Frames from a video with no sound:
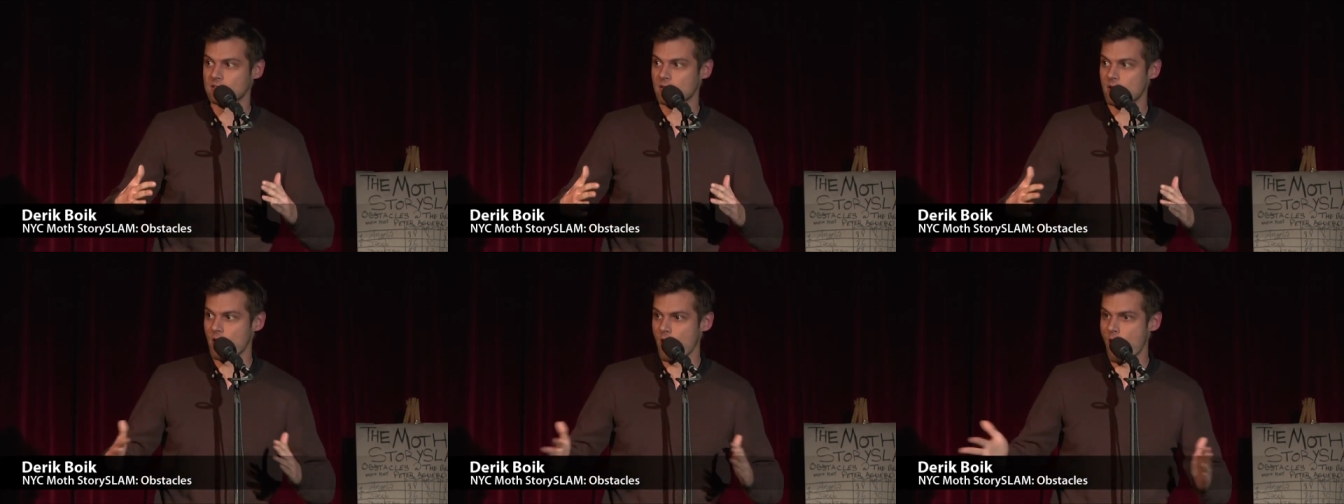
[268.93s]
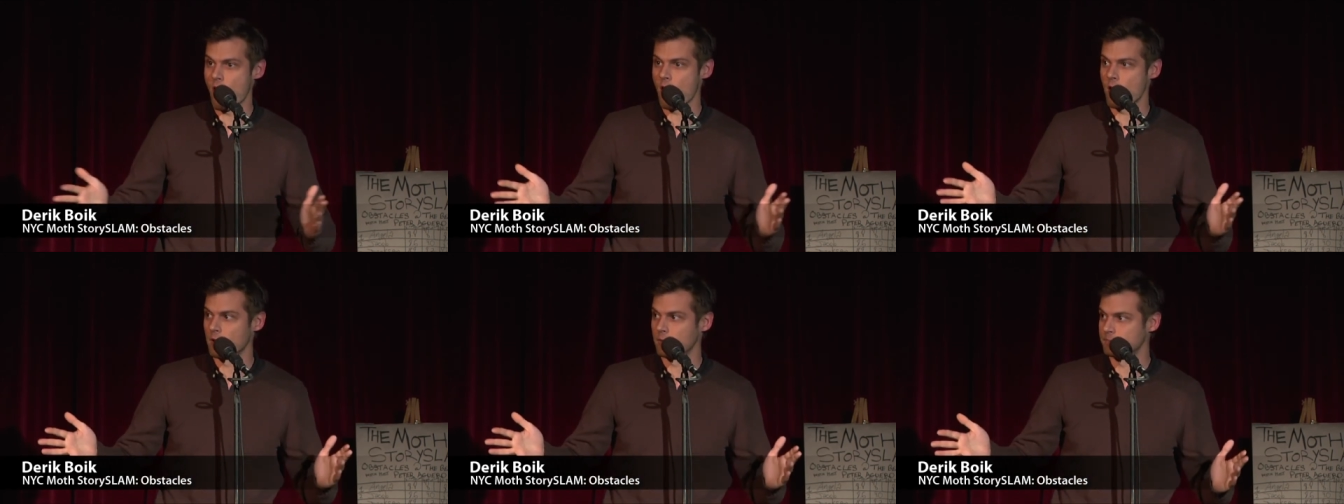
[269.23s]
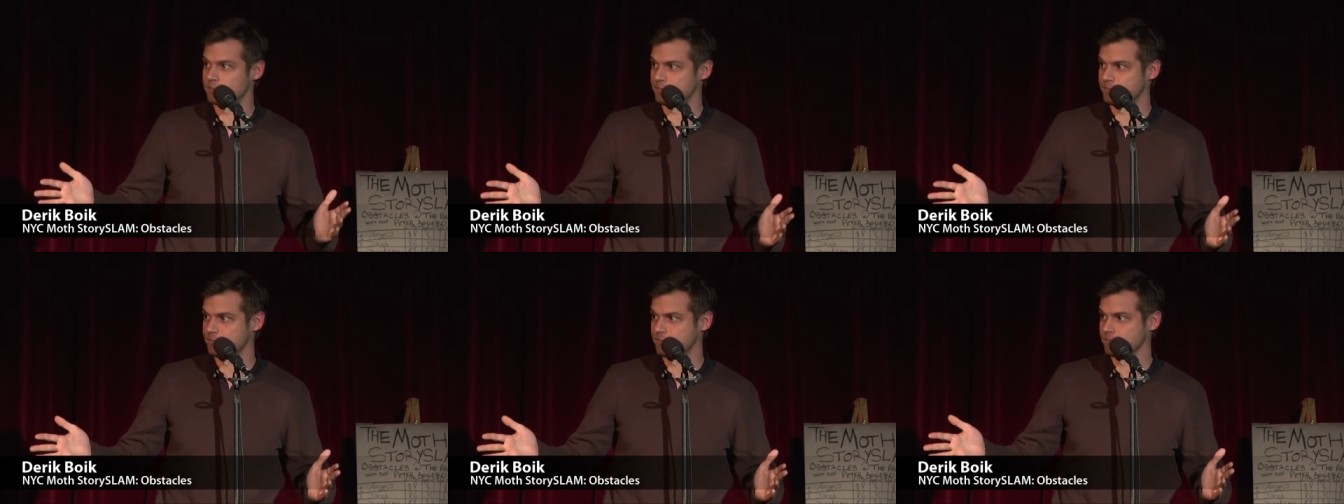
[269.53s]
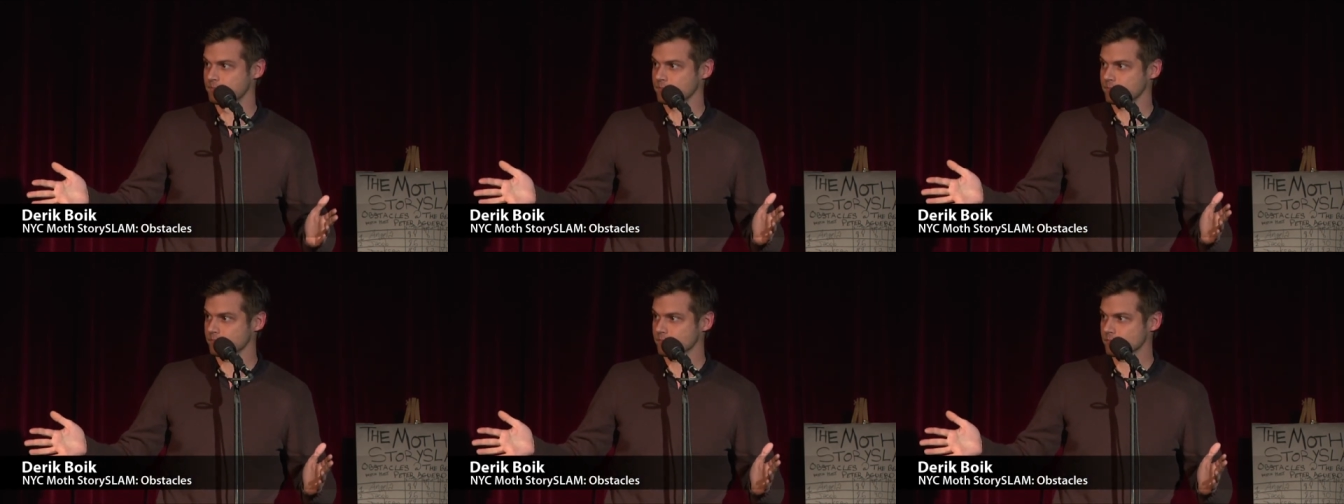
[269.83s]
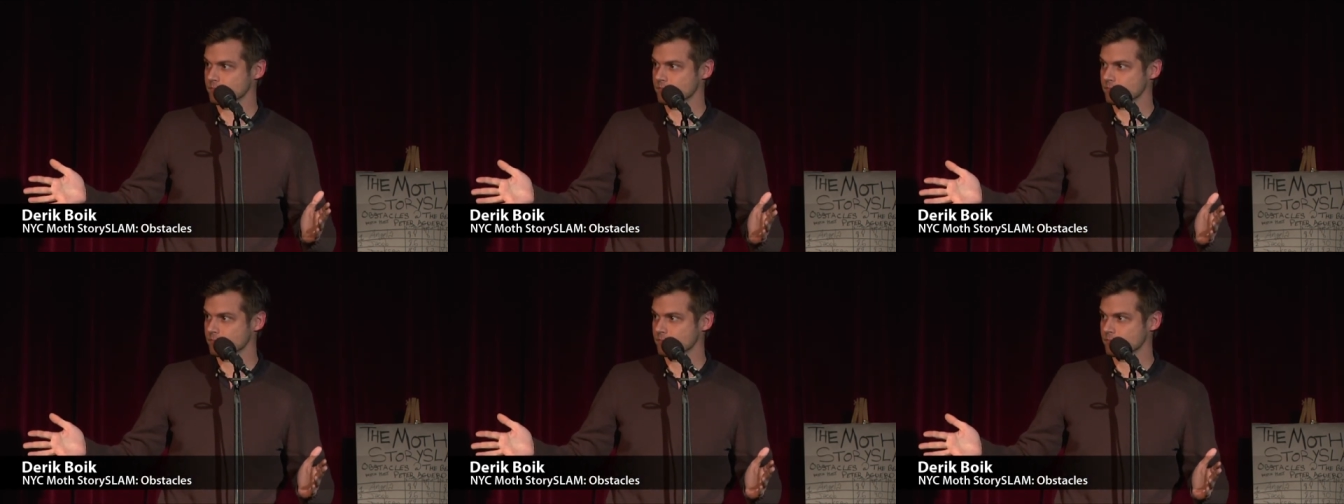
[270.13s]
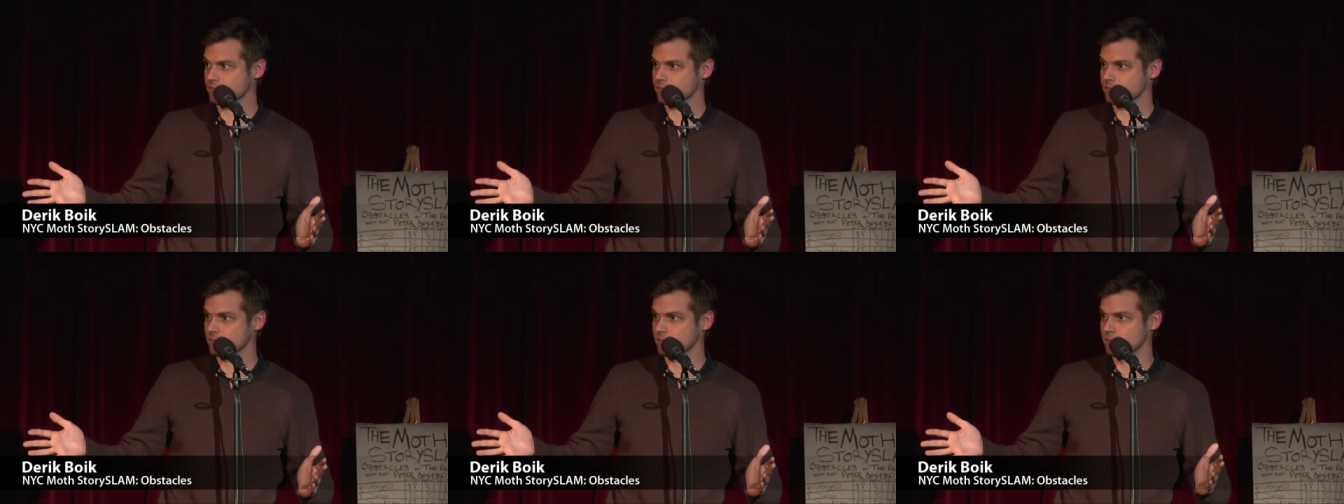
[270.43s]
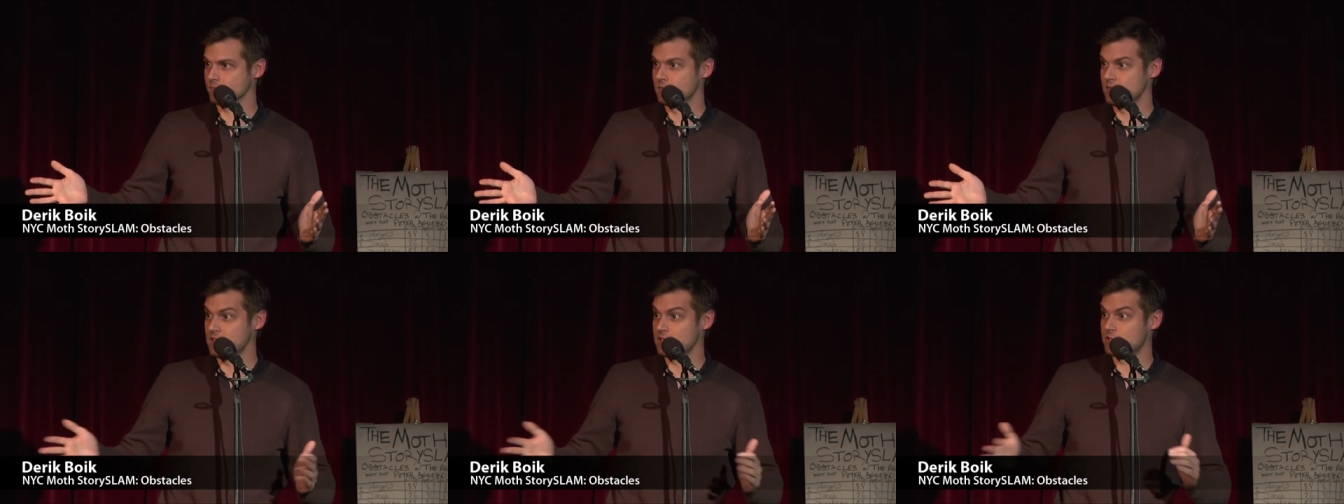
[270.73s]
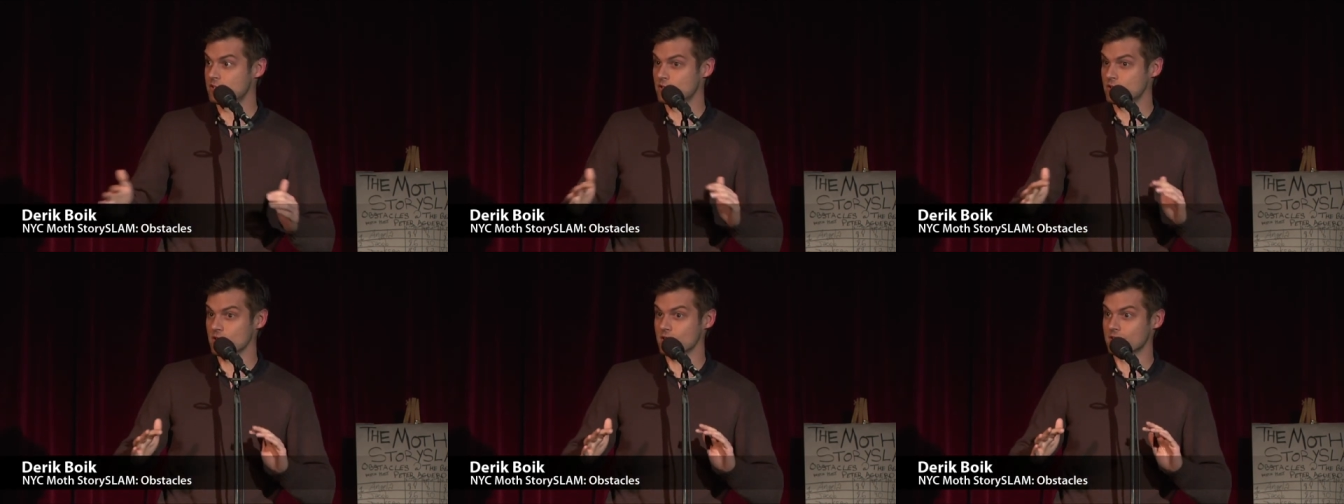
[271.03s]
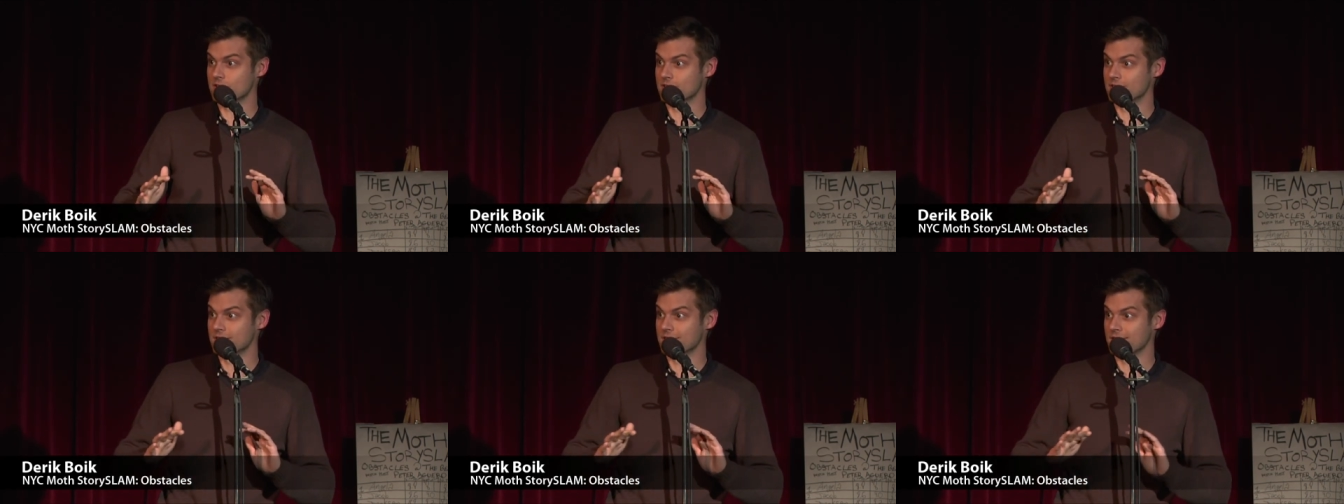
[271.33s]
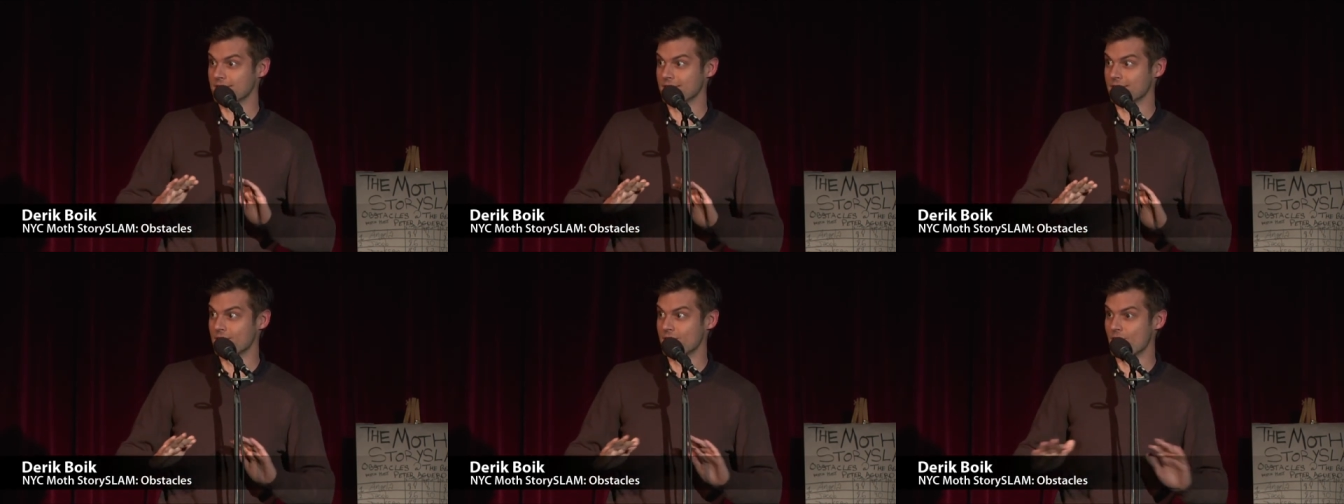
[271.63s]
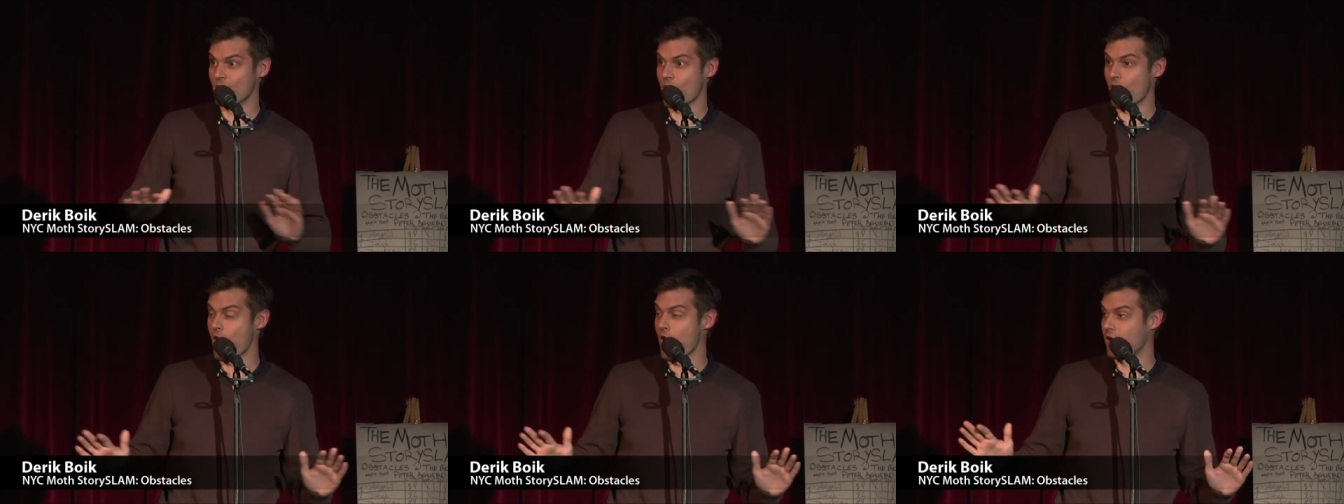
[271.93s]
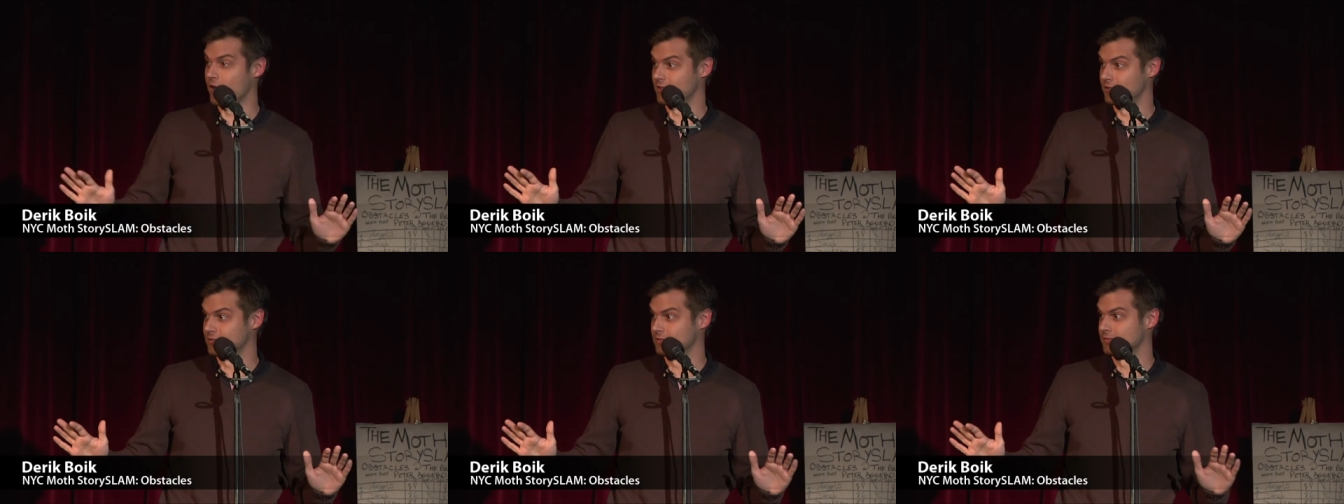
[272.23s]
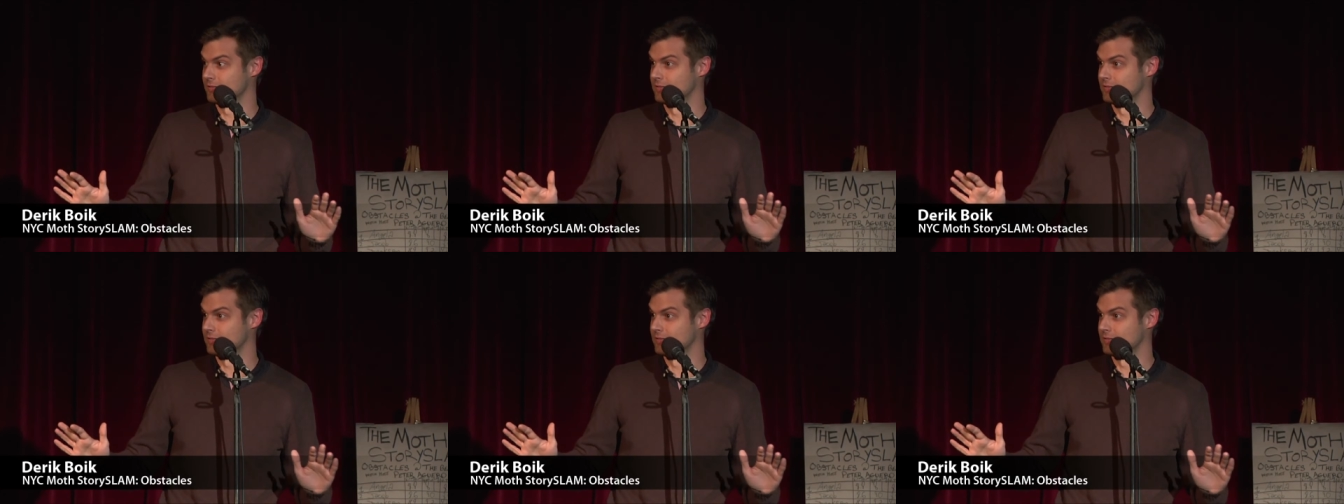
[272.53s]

gone. It's just gone.